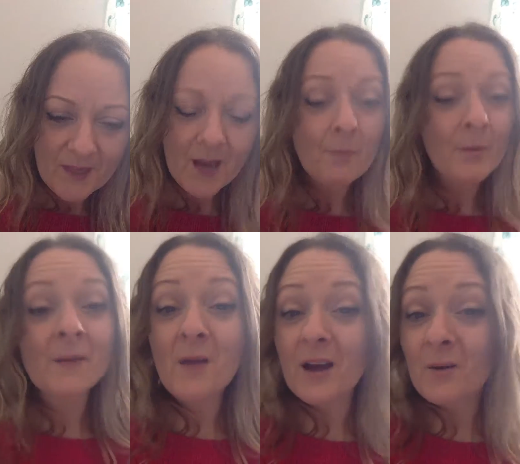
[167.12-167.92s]
But
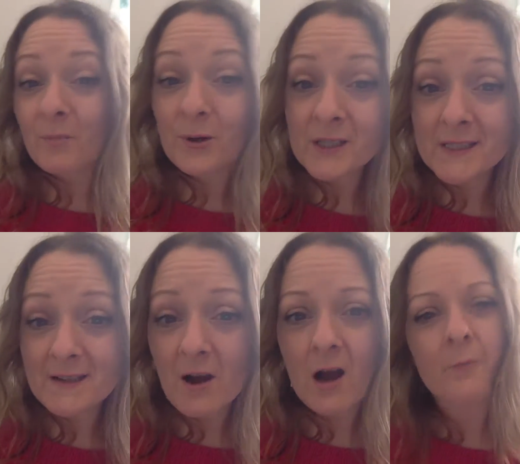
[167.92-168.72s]
I'm not a book
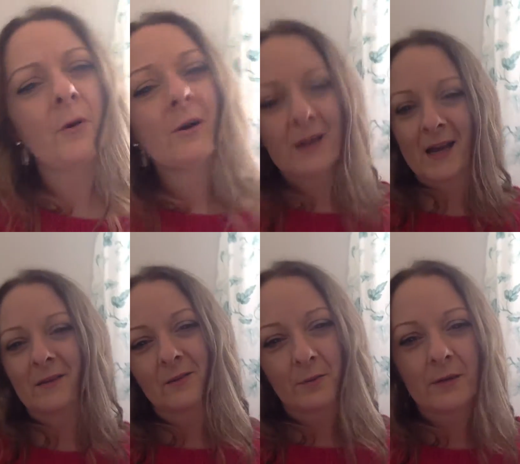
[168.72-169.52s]
snob. Well, okay, a
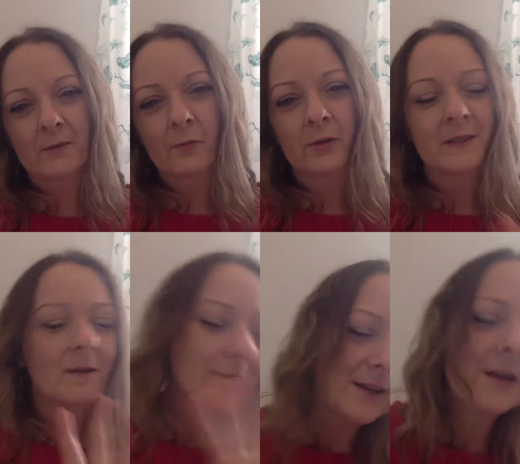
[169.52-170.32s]
little bit of a book
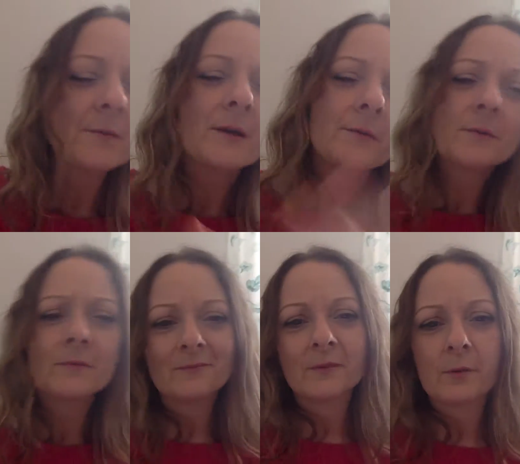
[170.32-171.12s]
snob. No, anyway,
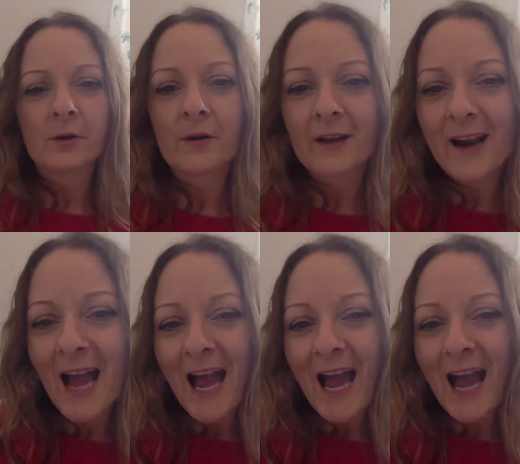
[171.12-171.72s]
we won't go there.